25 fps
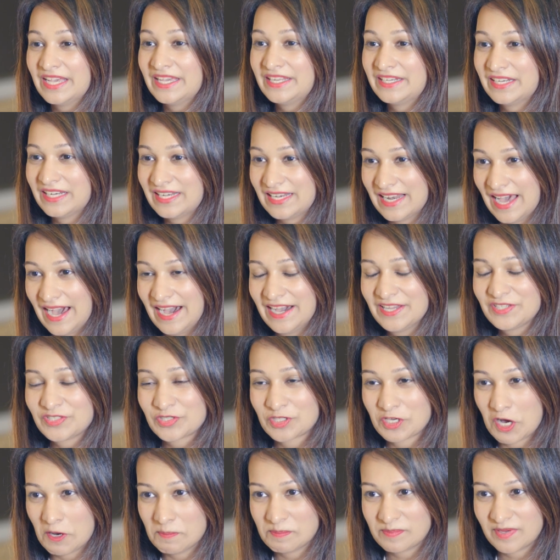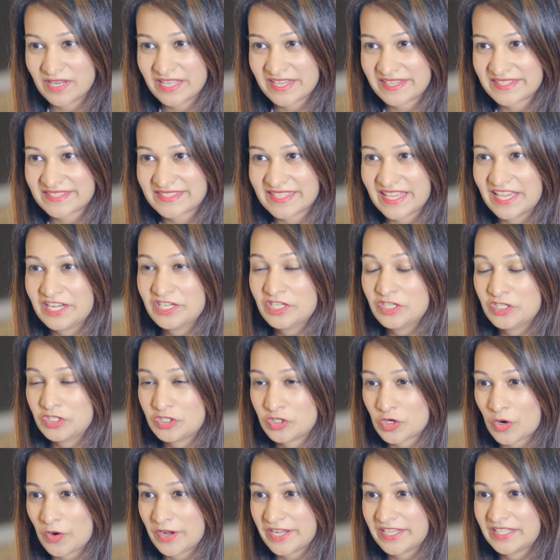in a large complex and
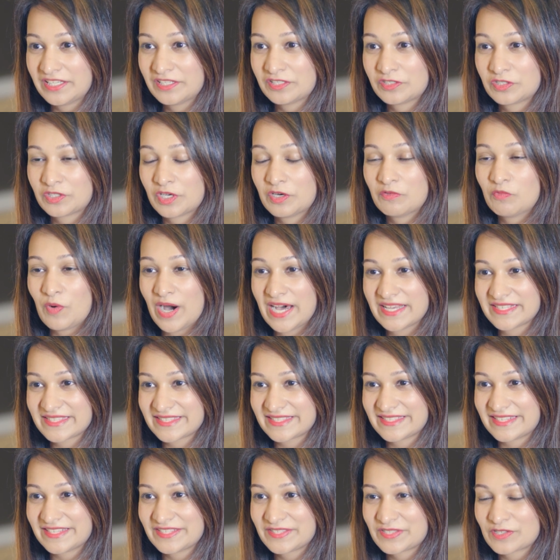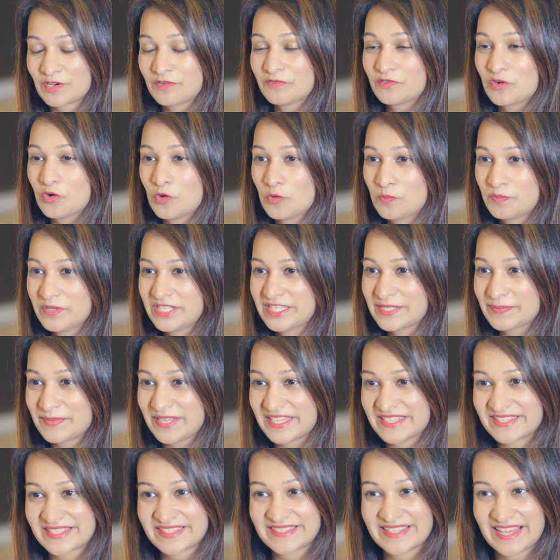enjoying the vastness of open
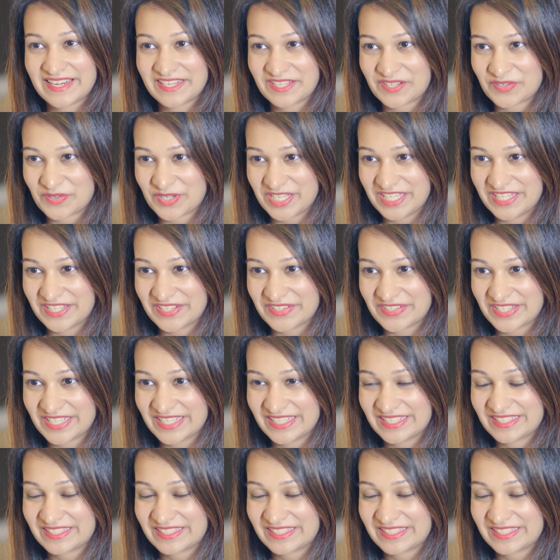spaces and greenery.